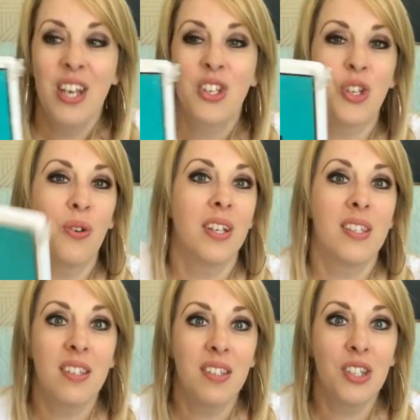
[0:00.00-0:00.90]
So it's
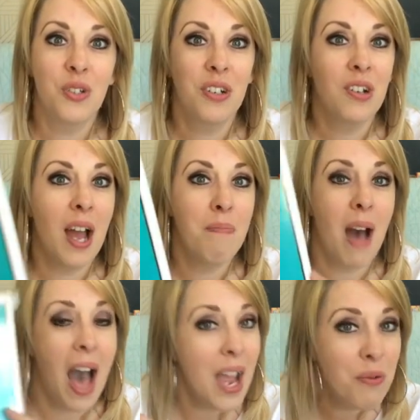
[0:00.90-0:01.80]
still in the shrink wrap.
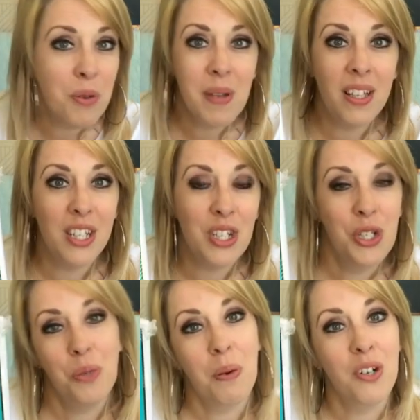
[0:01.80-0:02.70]
I will mail it
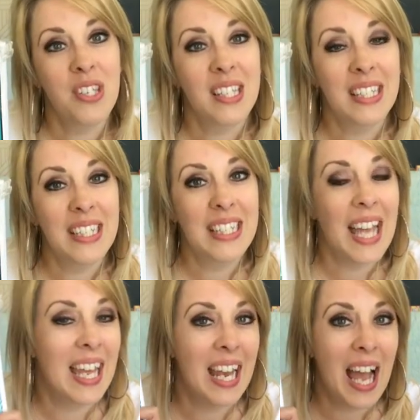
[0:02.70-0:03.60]
to you personally,
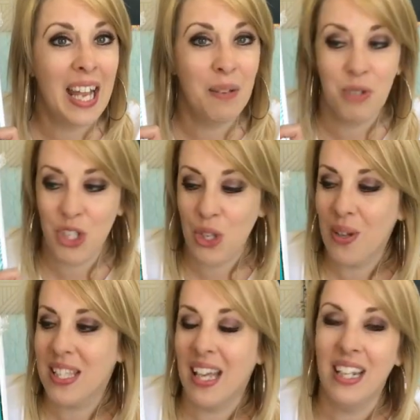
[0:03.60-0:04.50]
and I am just so
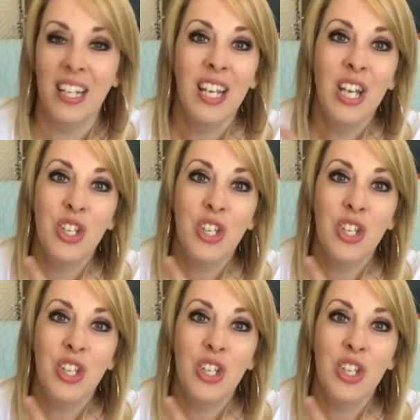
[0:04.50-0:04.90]
excited.